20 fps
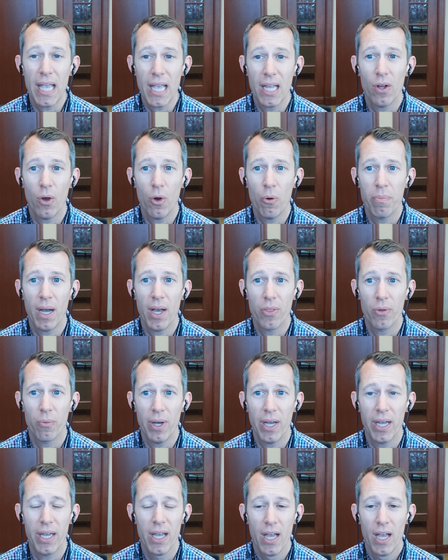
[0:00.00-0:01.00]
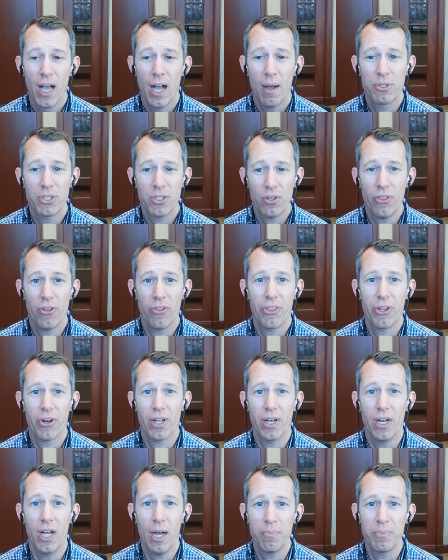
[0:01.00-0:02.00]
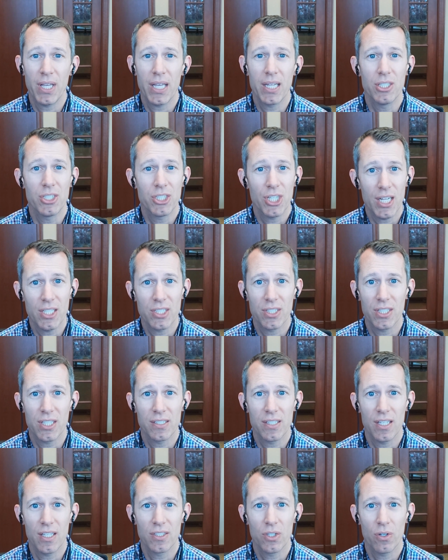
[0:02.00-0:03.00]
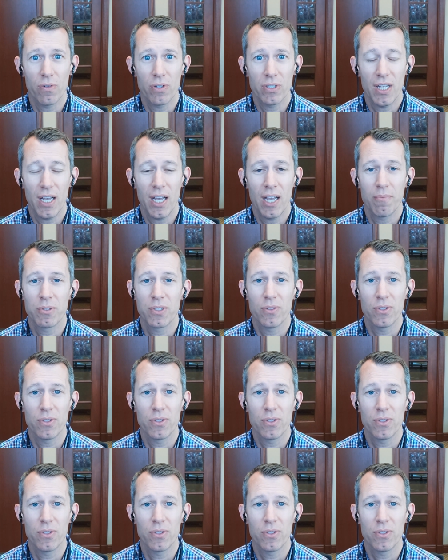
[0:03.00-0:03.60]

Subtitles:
And oh, by the way, I'm sure that they're going to update and change these things over time.